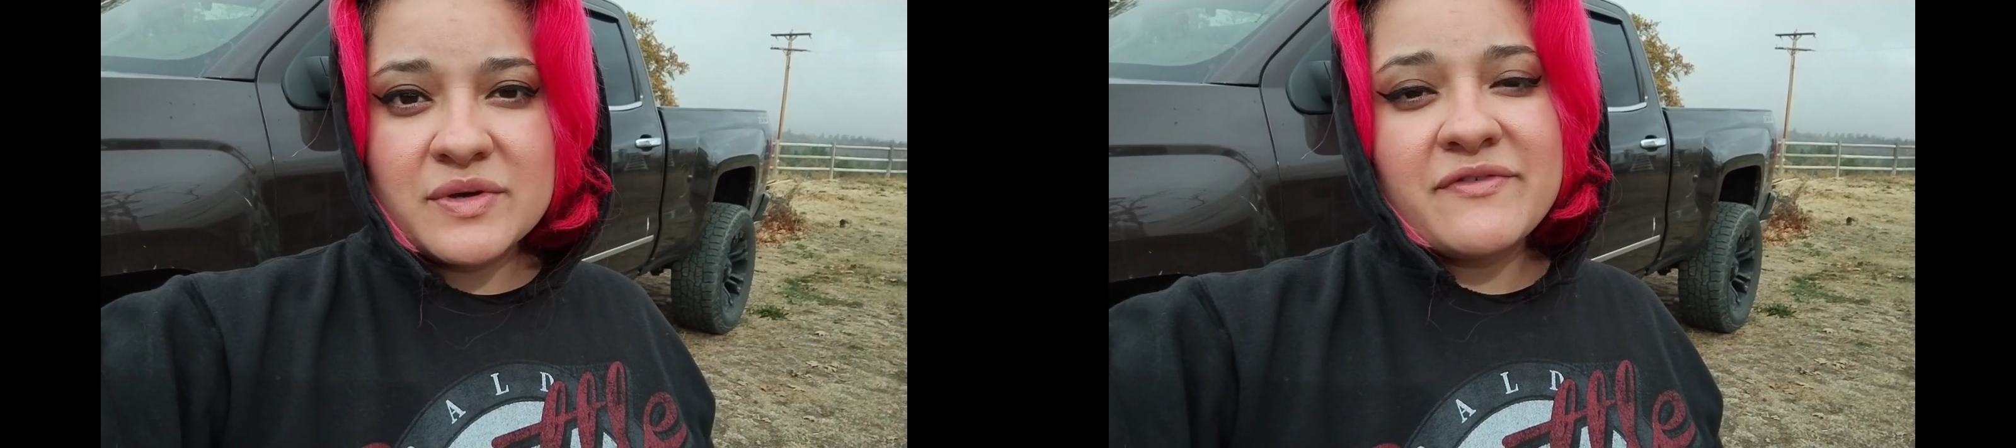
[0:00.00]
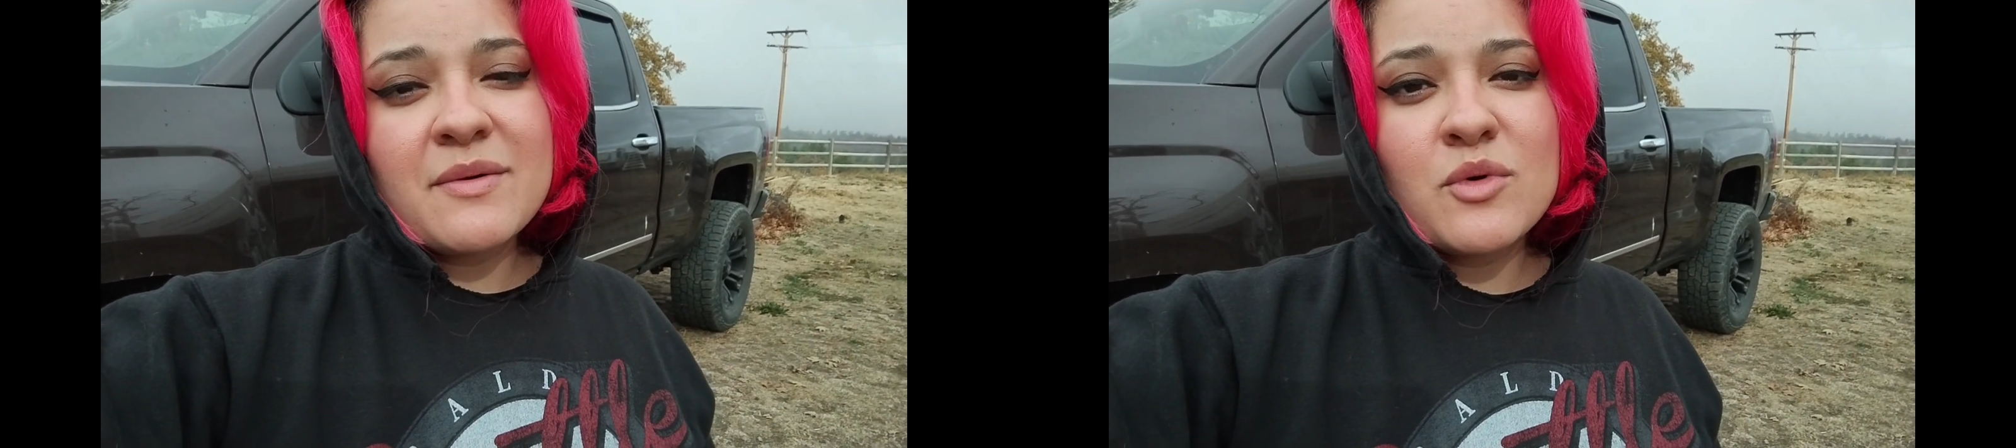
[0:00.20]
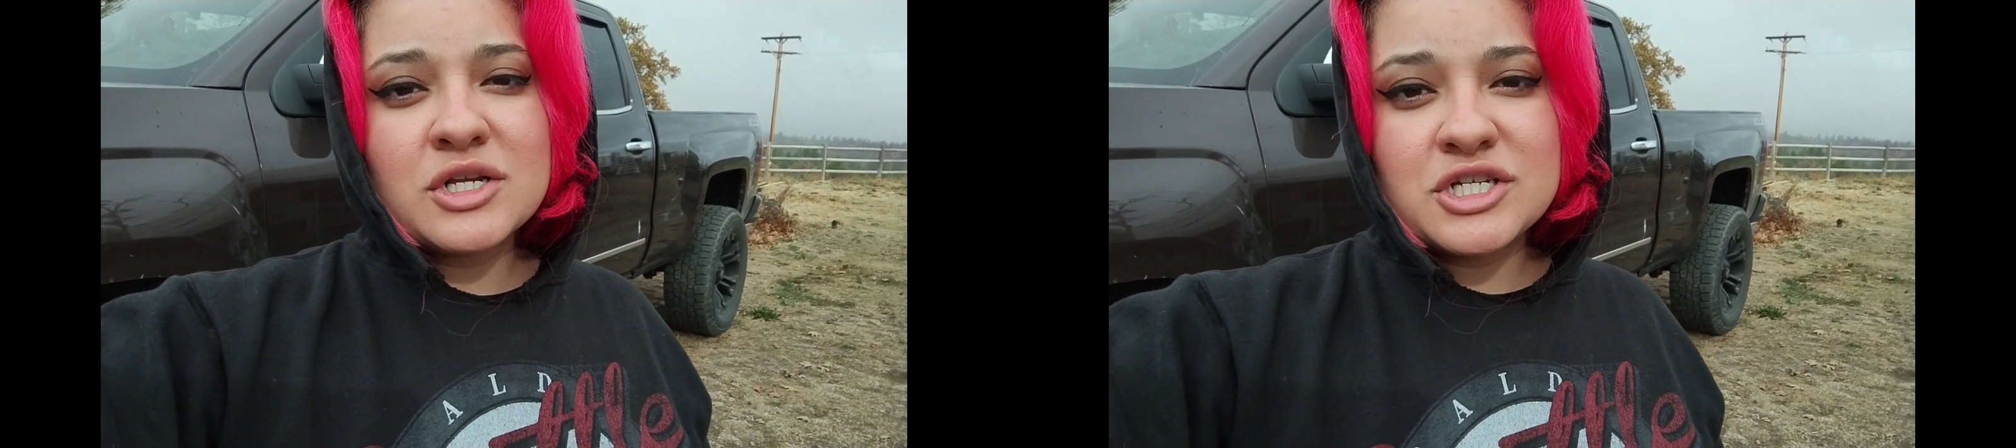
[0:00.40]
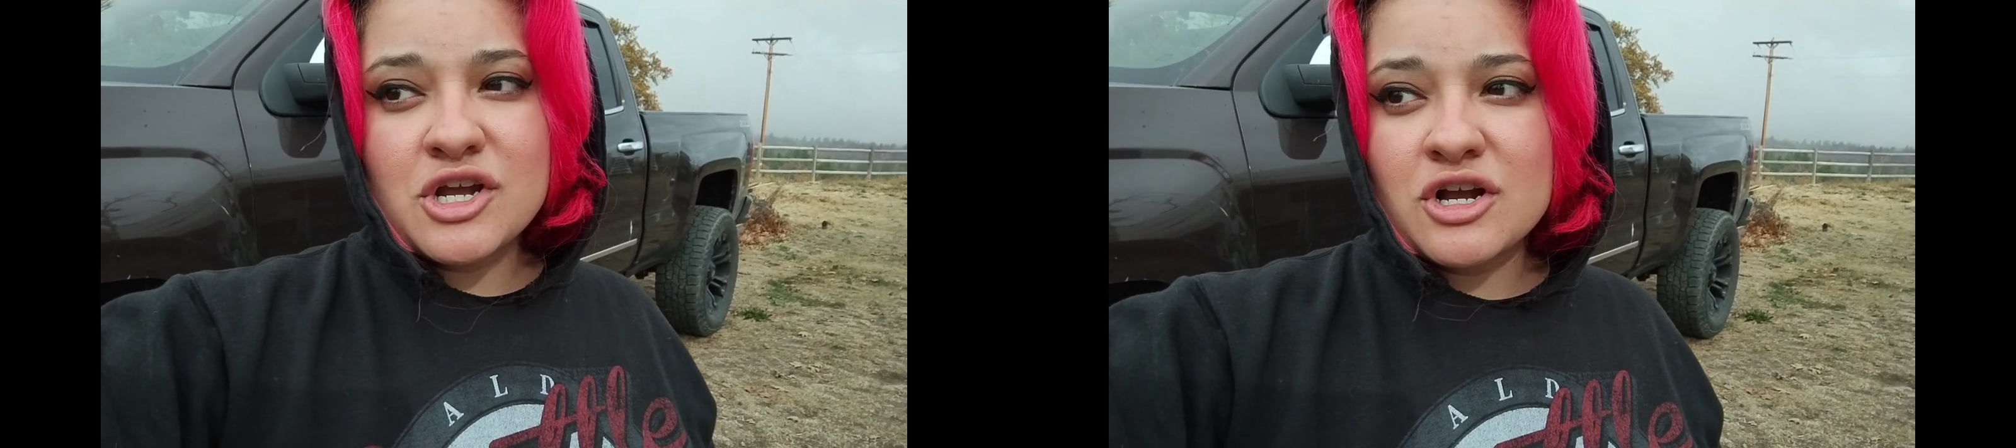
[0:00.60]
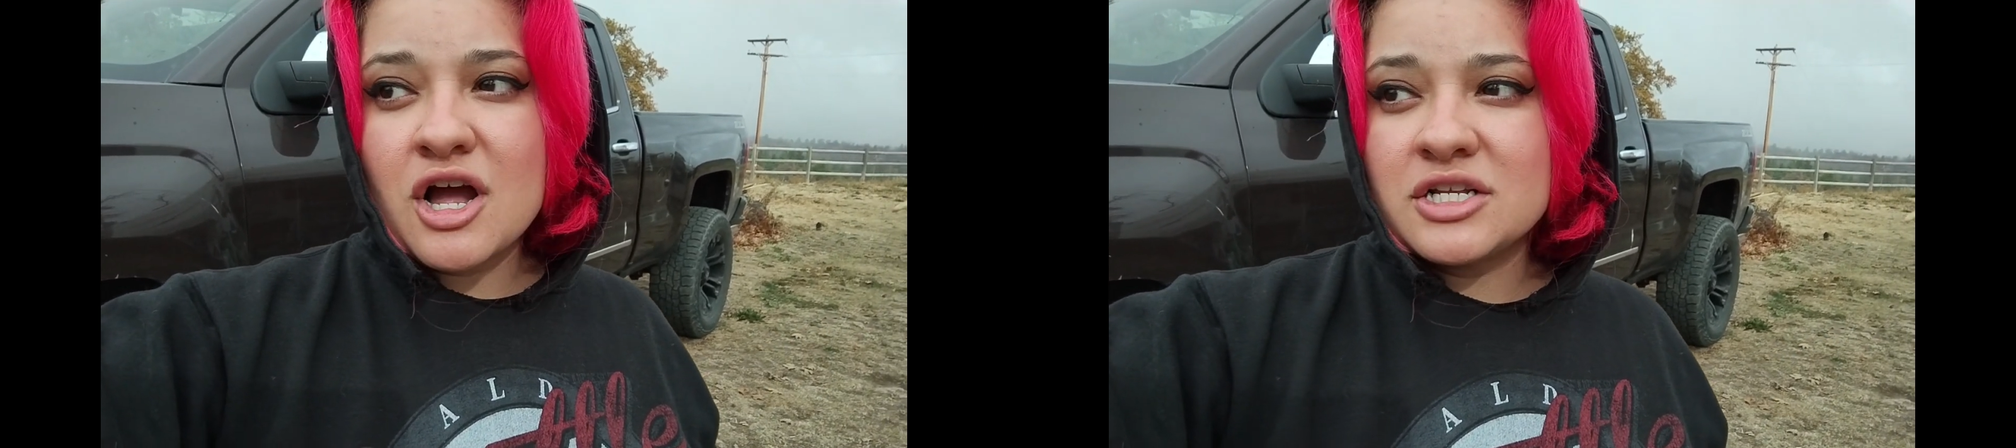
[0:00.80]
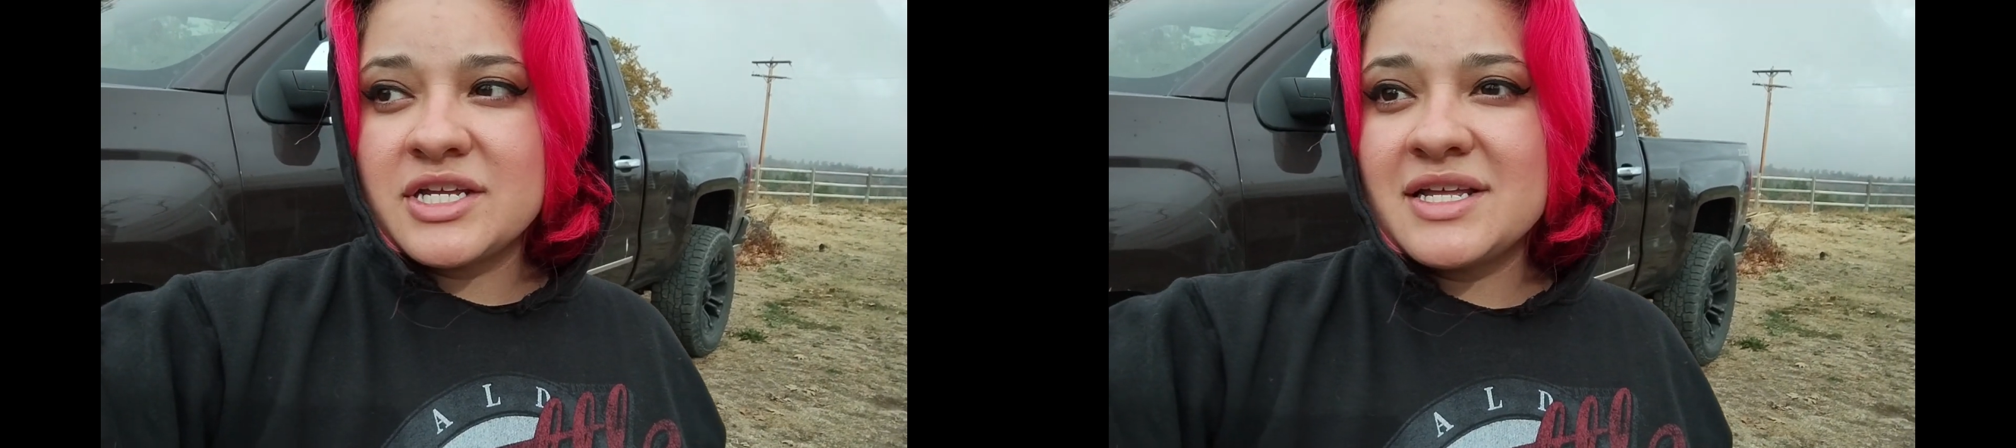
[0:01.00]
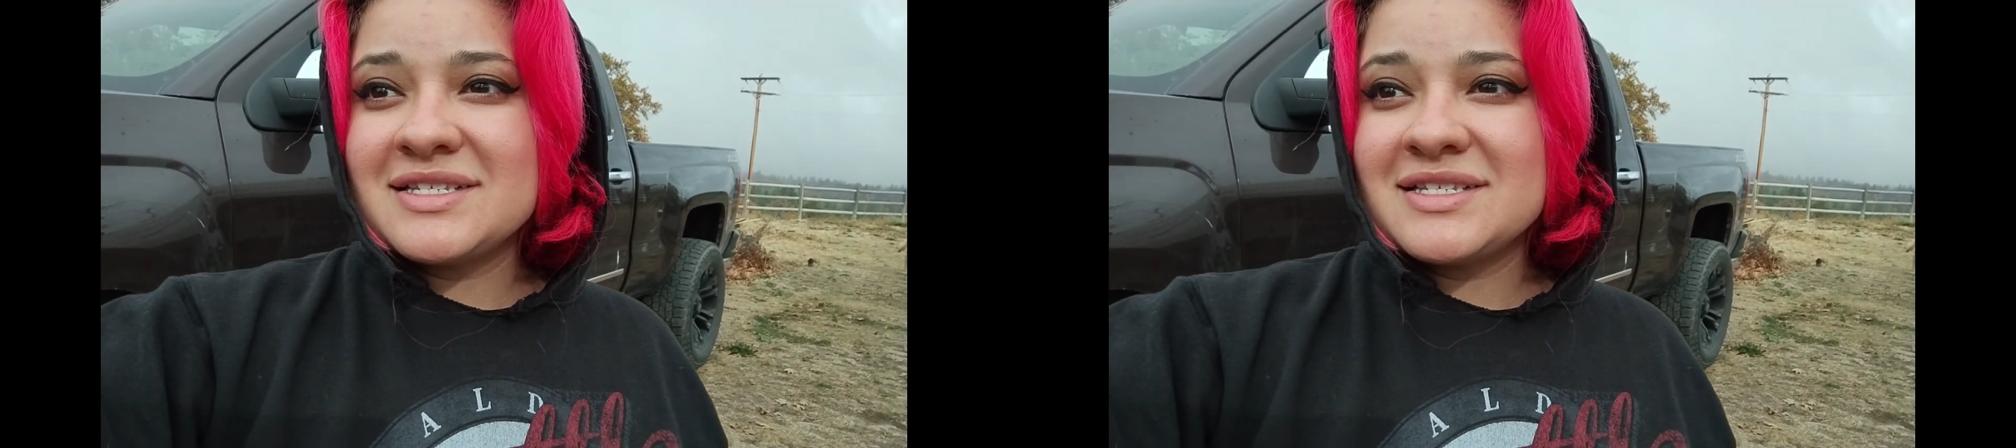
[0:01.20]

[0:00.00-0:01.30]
if I'm watching your content,